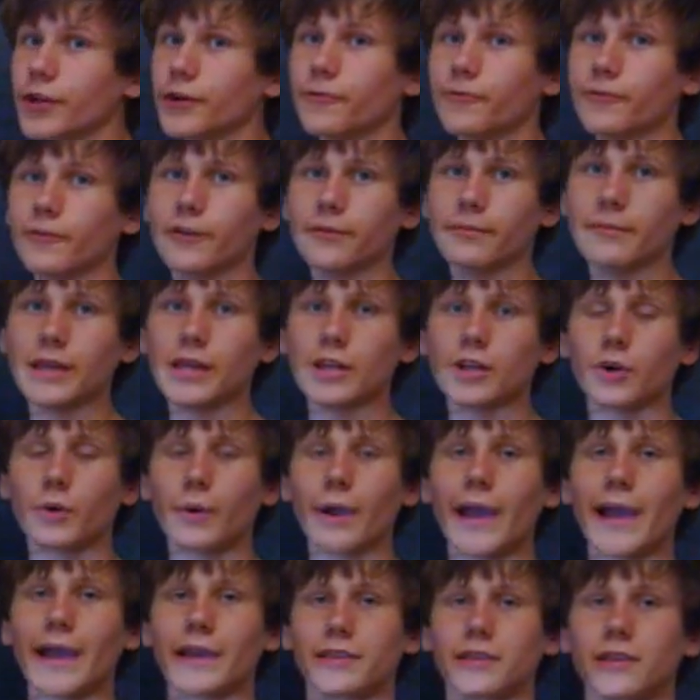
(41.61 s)
a different
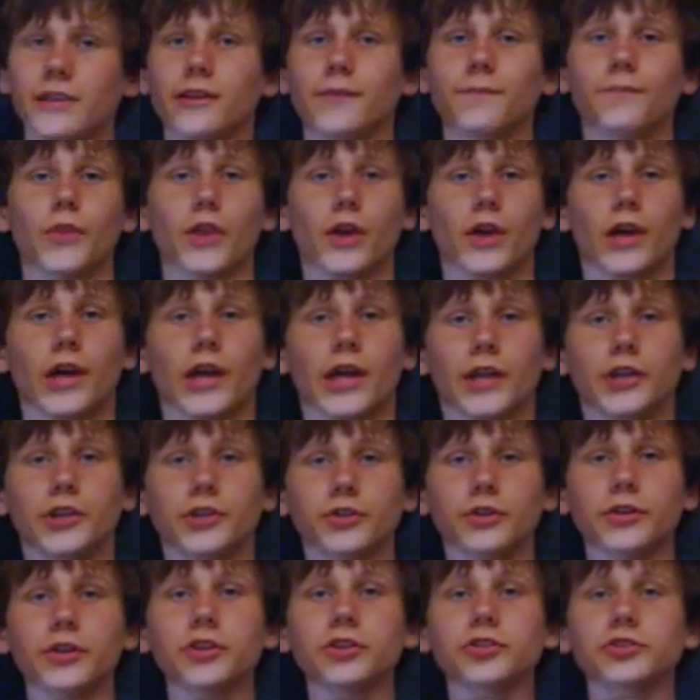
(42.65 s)
amino acid.
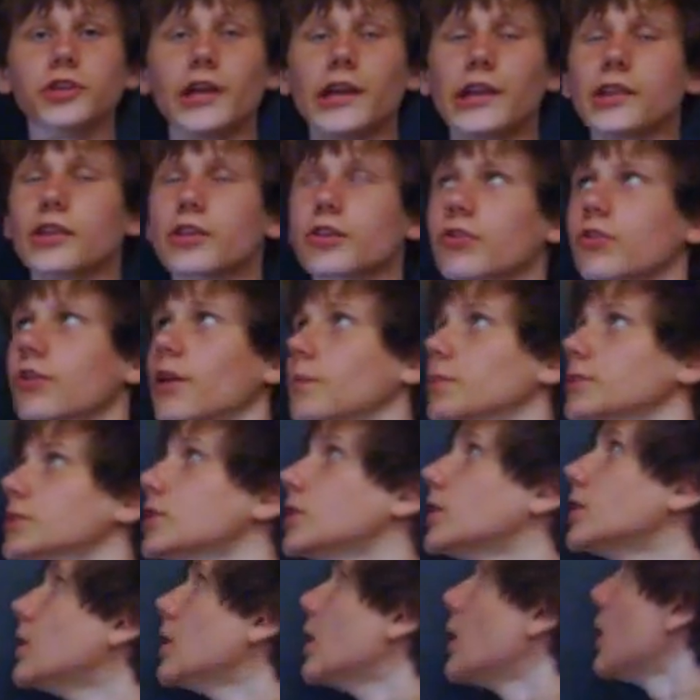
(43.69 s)
During
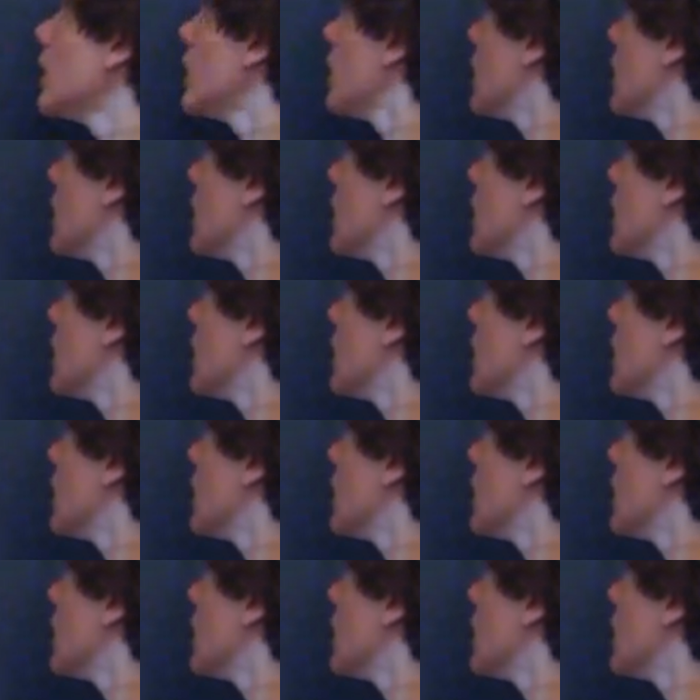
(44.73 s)
transcription,